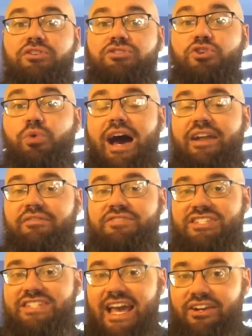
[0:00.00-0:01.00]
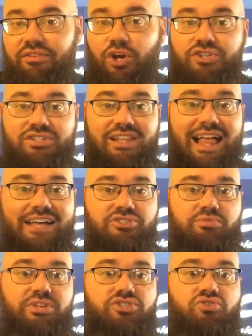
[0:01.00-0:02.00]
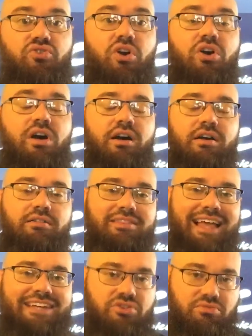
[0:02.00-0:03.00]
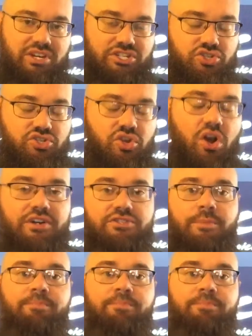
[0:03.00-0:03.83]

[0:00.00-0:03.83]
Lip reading: 2 out of Sandoval's last three starts